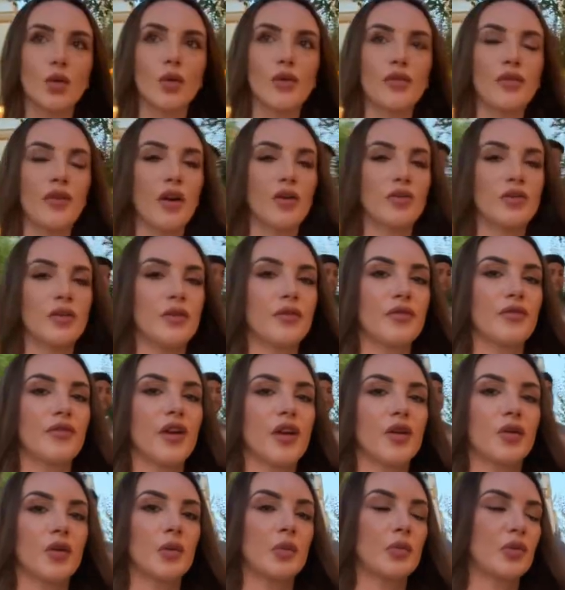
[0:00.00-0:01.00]
we found a
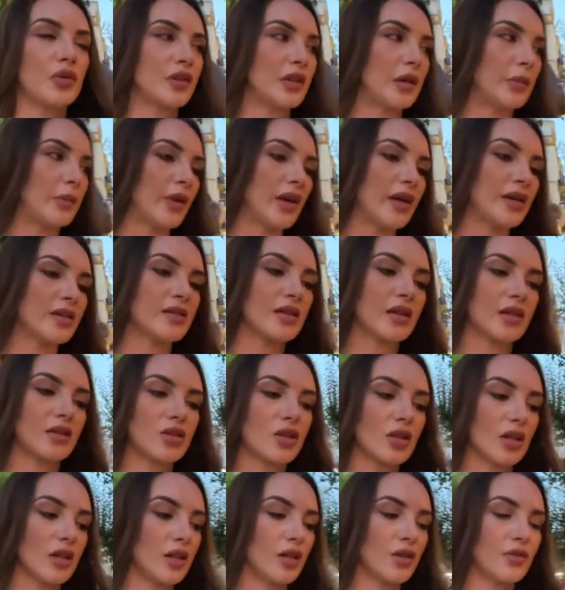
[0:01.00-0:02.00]
very pretty place.
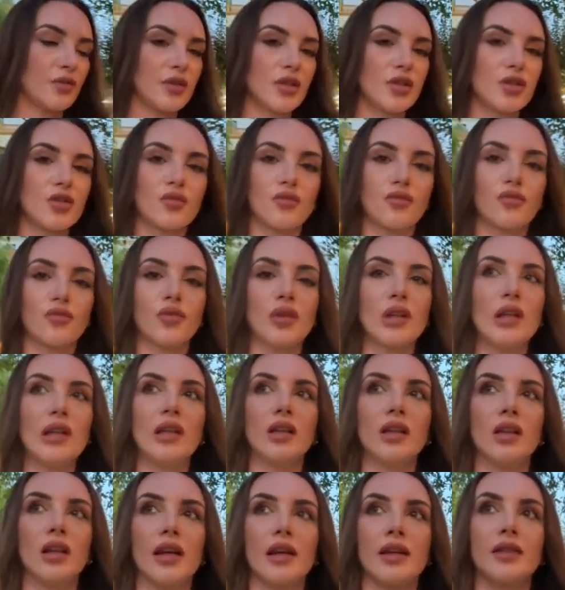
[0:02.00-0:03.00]
Actually, Arrange
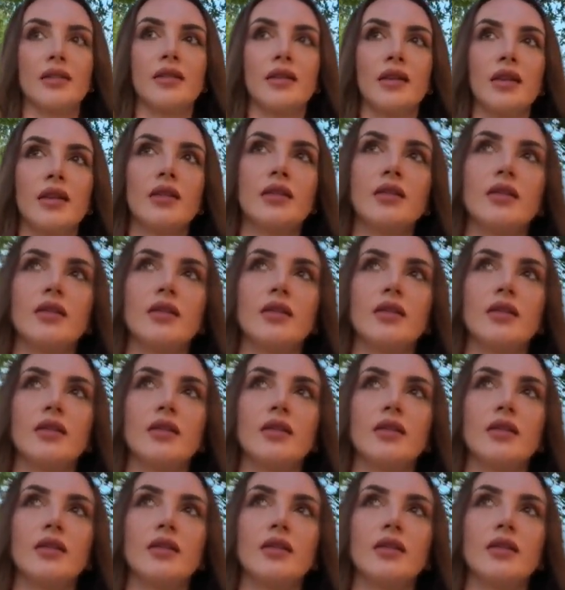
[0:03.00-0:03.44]
really liked it.